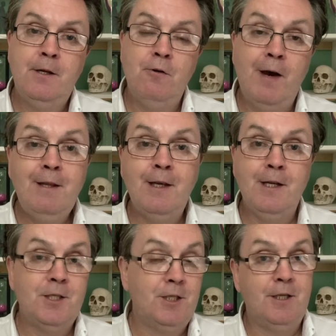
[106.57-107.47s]
Now, I think
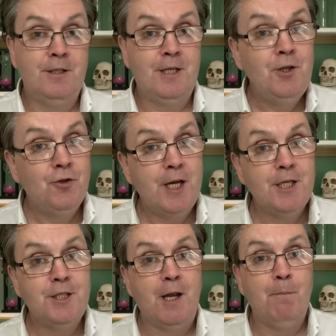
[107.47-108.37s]
this is
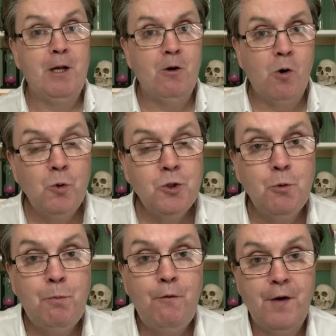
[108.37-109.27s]
interesting, but it
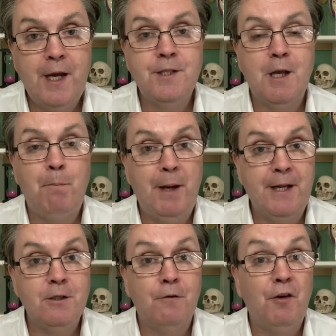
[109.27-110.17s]
also provides a
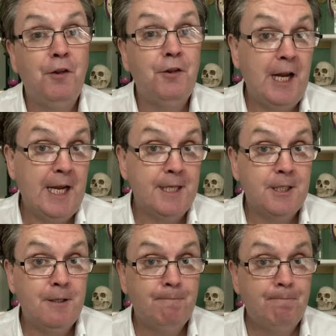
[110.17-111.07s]
bit of a threat.